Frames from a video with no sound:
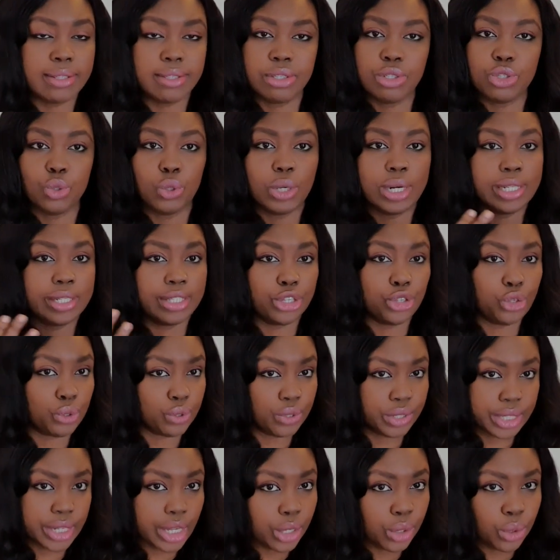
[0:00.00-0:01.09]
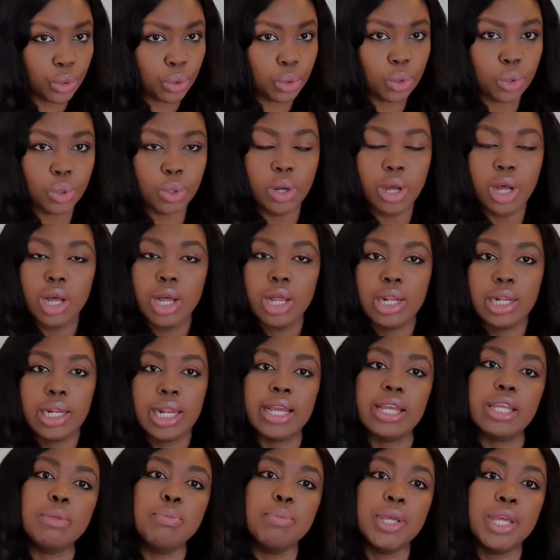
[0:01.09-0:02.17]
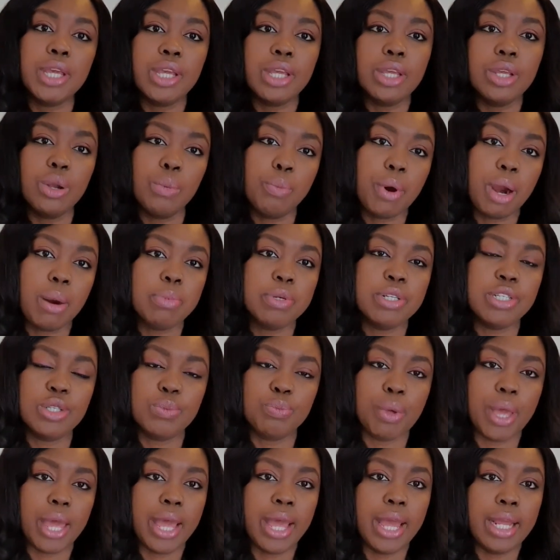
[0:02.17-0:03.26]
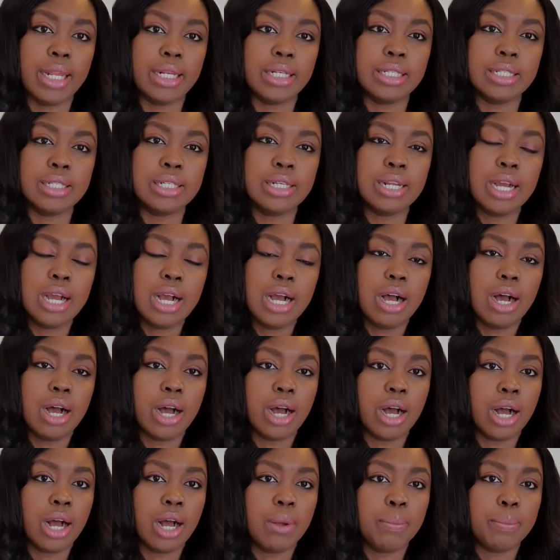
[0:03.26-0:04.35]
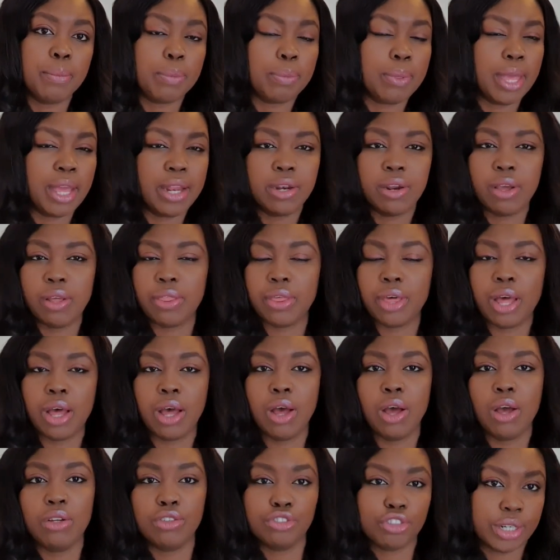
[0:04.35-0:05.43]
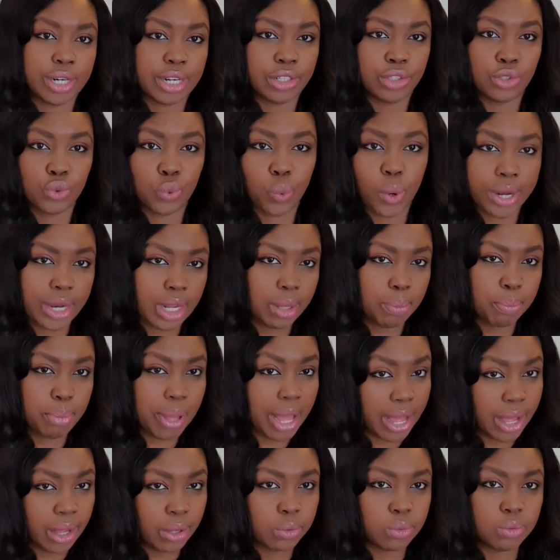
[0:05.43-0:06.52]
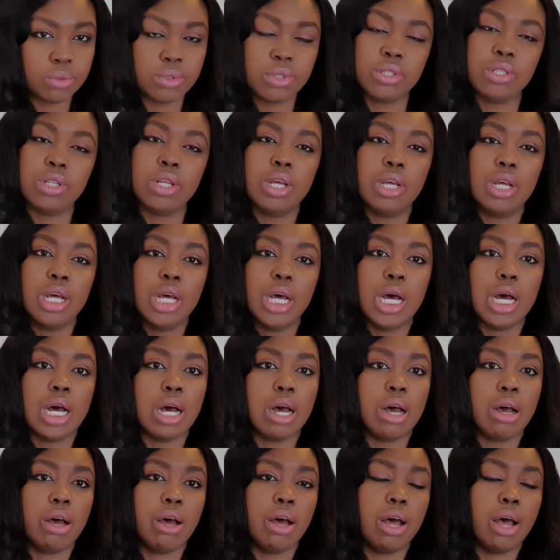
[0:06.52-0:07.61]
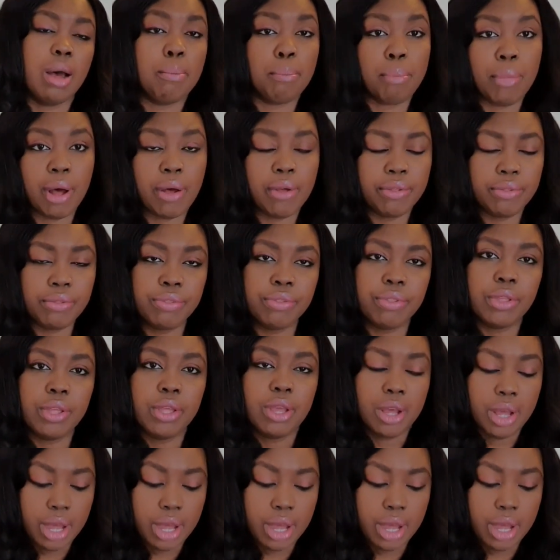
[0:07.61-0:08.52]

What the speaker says: So let's say you're single, like me, you'll probably spend maybe another £120 a month.